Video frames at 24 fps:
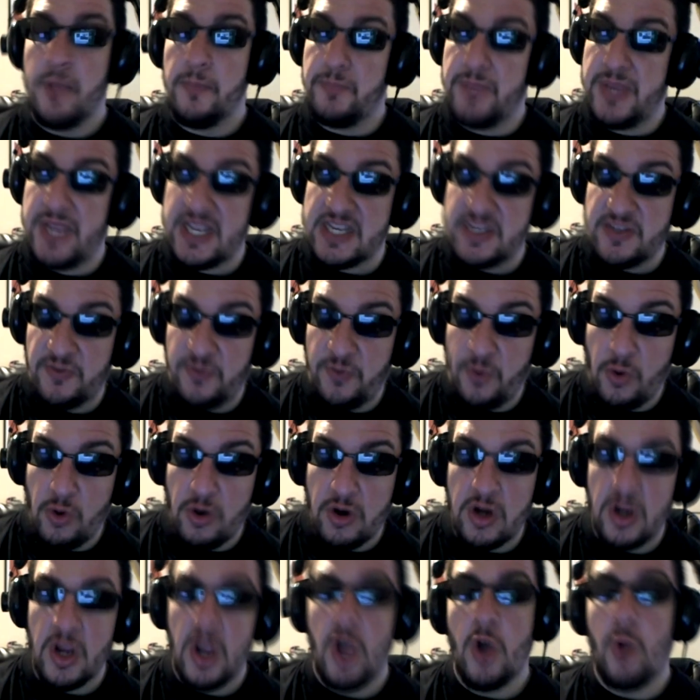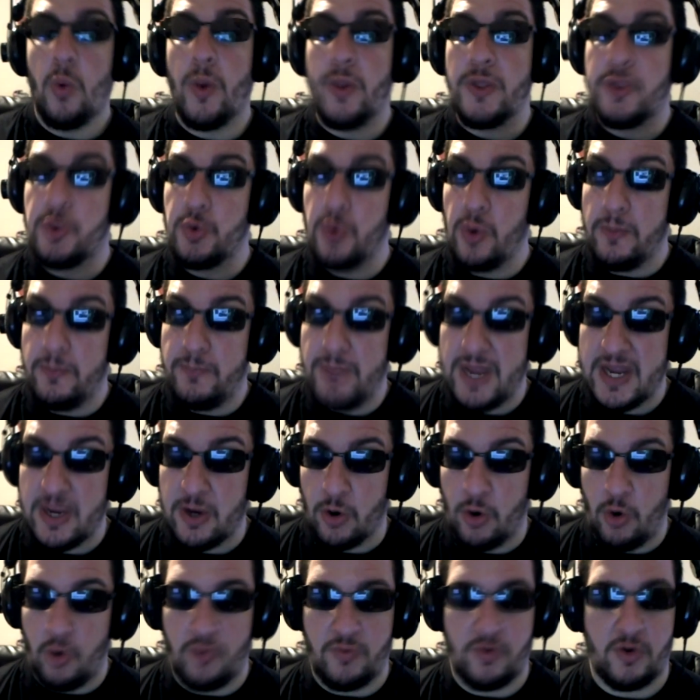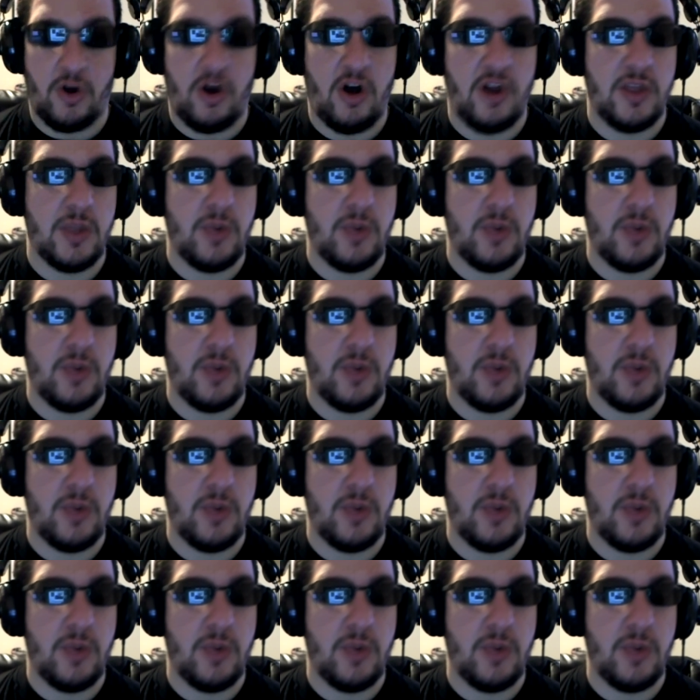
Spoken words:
PS4 went through a bigger overhaul.